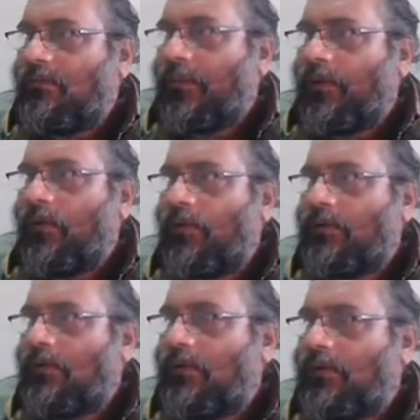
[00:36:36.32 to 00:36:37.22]

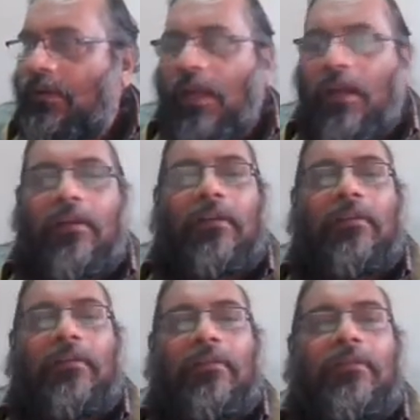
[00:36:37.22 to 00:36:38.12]
because that
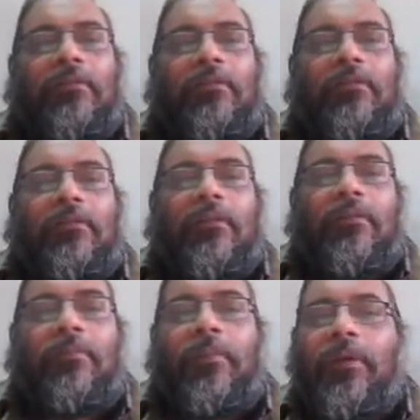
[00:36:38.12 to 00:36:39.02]

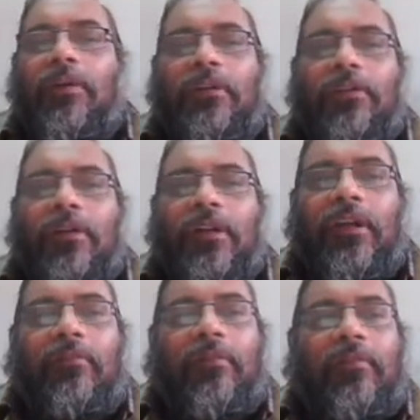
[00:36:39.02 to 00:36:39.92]
below is not
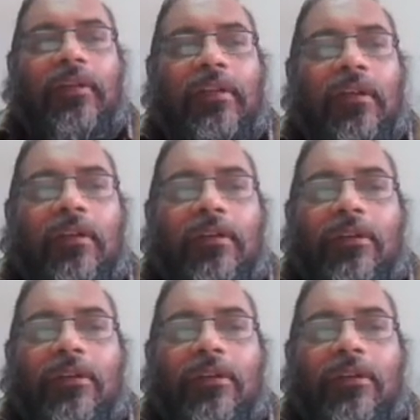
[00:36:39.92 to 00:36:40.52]
available here.